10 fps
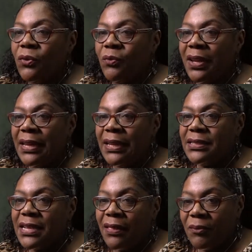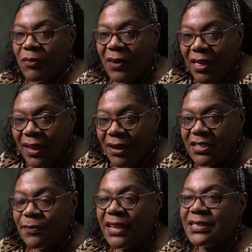We tell them about their
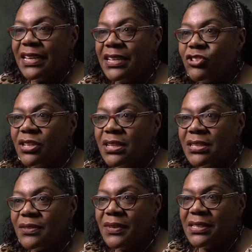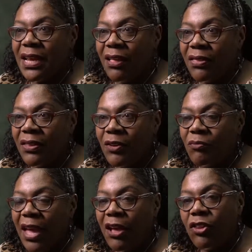expectations. We tell
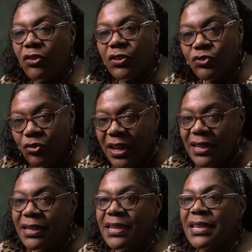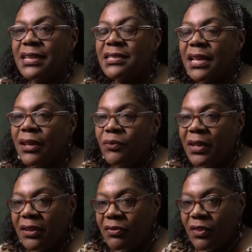them how long the training is. We
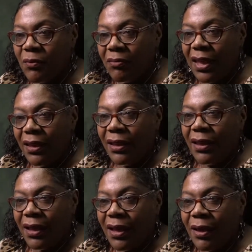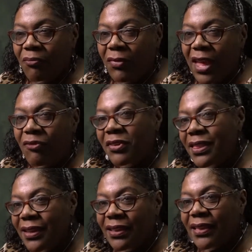give them
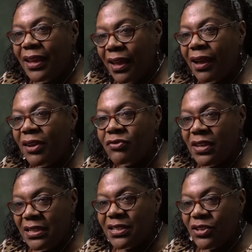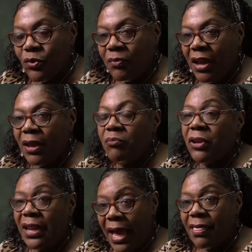everything they kind of need to know about it.
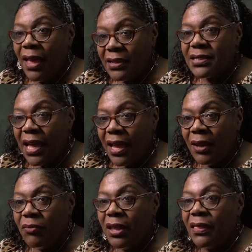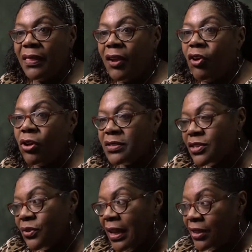But at that time, they're
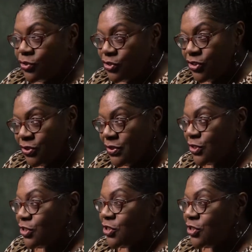also introduced